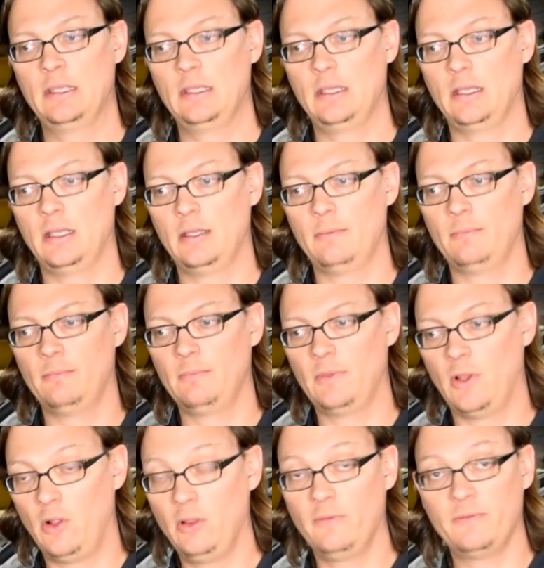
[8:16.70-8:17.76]

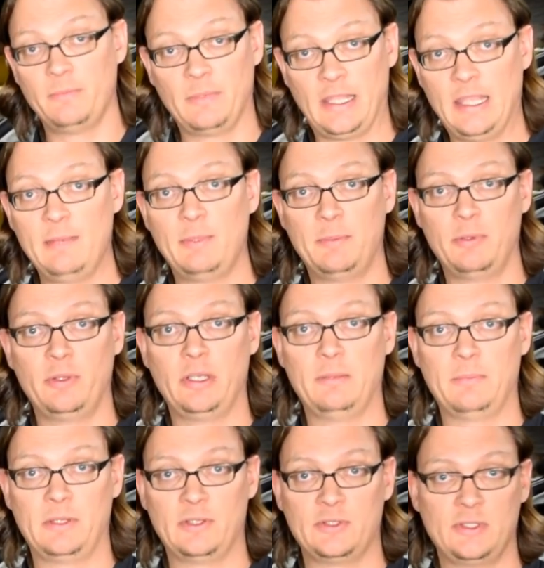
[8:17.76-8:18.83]
All of them can be put in,
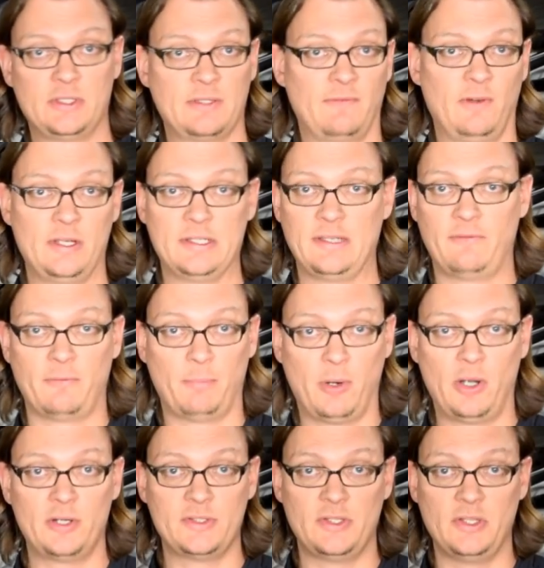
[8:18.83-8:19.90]
but there's just various different
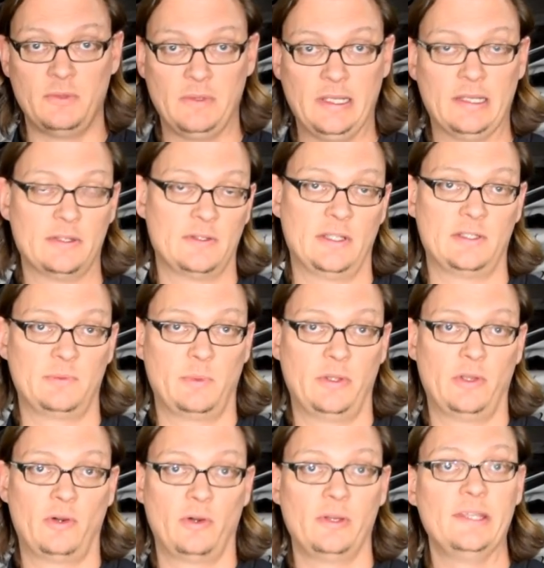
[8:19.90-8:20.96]
parts that you need, so that's why
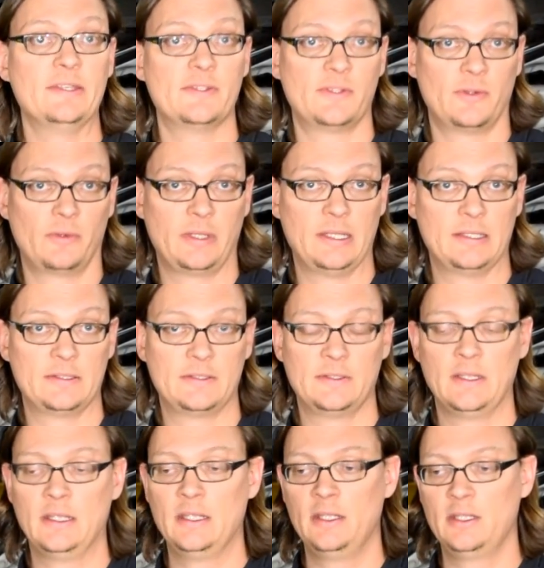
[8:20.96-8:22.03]
there are install kits.
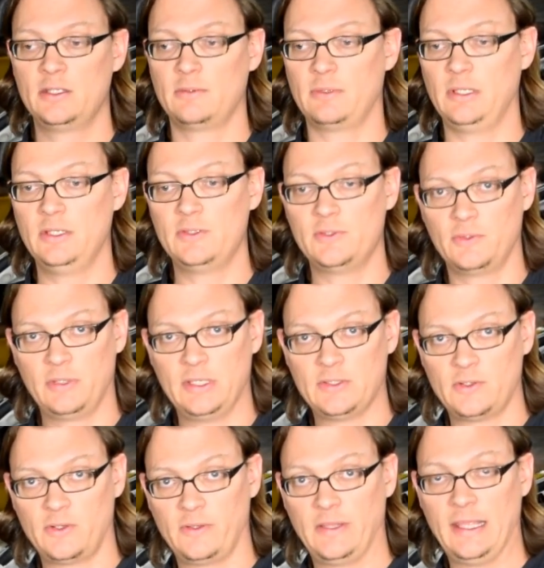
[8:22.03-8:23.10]
So what the install
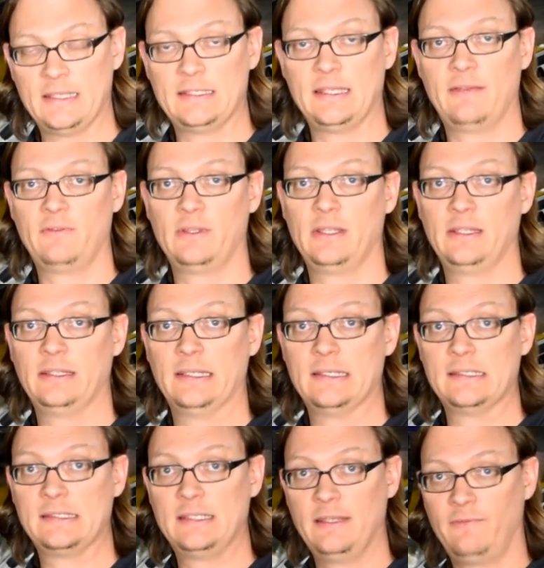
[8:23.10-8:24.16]
kits are, that's everything that
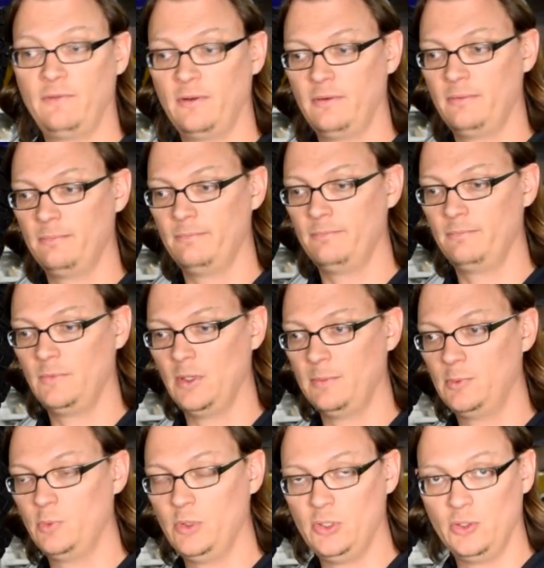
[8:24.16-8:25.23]
is different, you know,
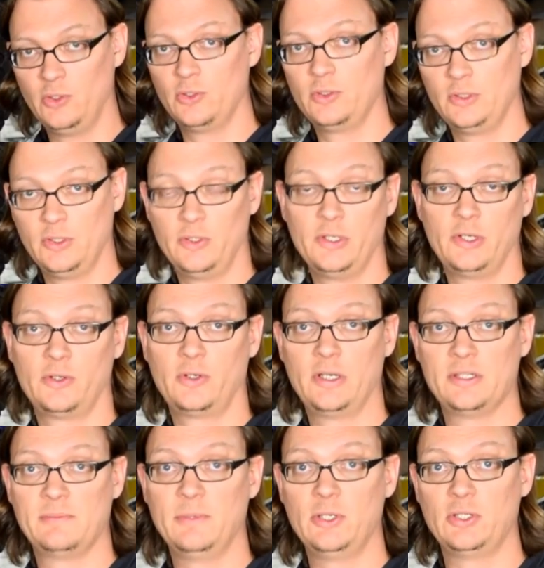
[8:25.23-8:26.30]
between your
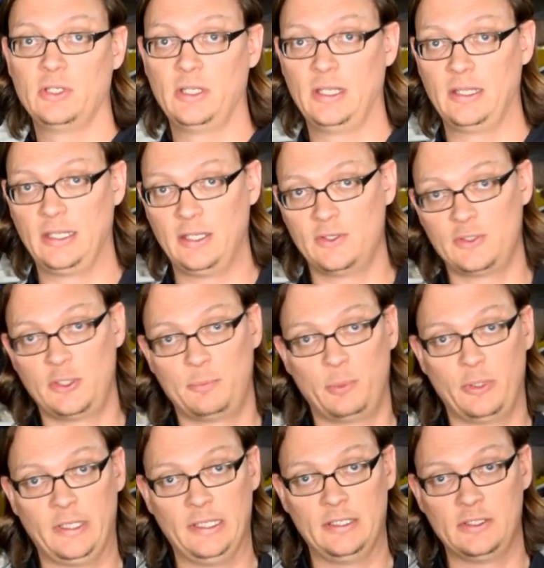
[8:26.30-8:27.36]
transmission and the gears you're
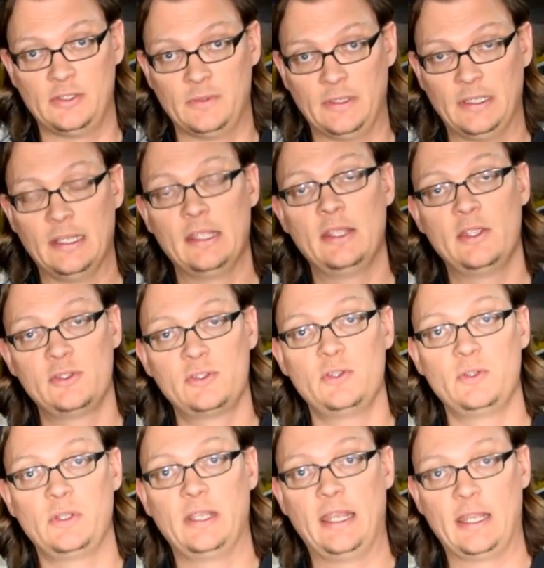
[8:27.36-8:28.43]
putting into it, so that
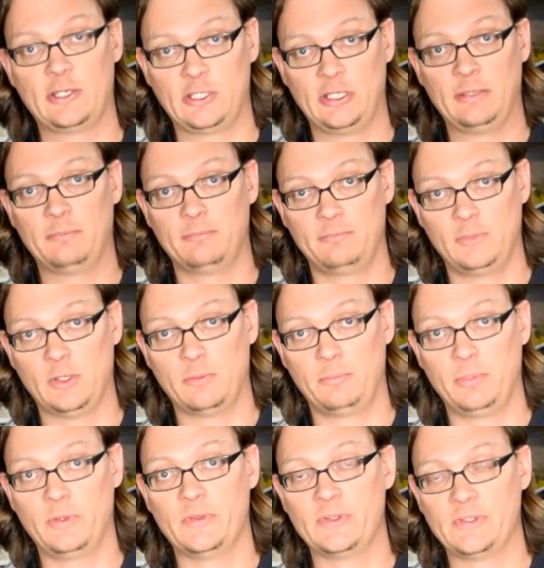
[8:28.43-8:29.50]
you can actually, you know,
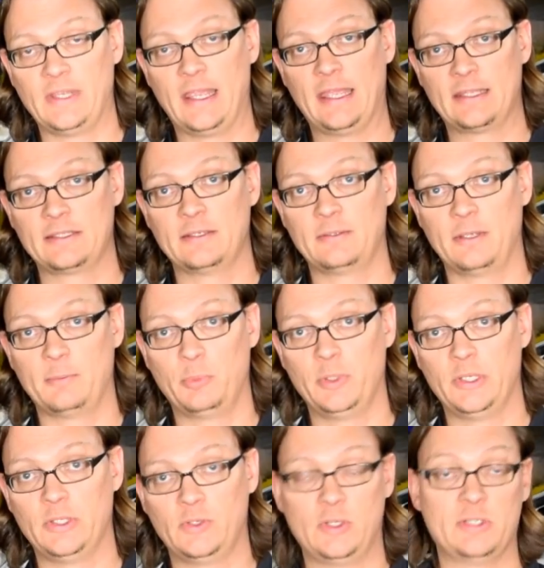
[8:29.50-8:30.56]
build the stacks and put
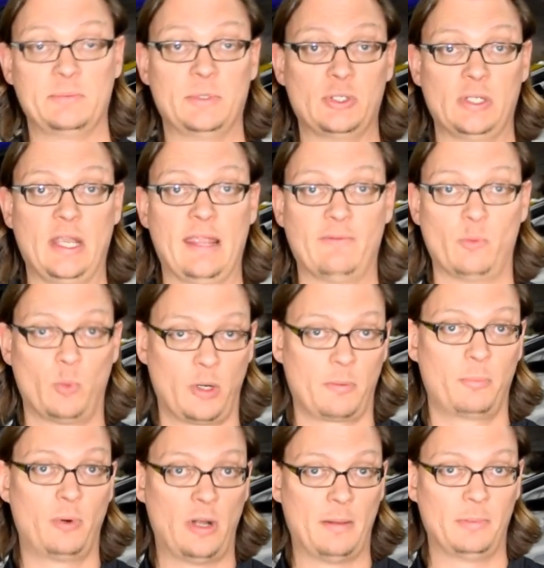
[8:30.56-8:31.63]
in the transmission and have it work
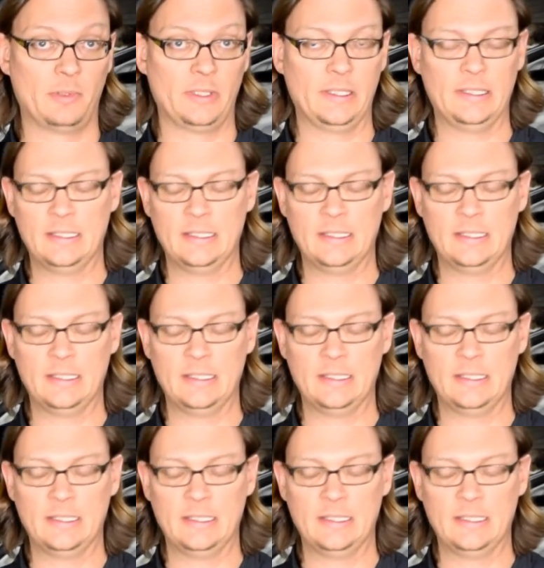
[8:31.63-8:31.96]
properly.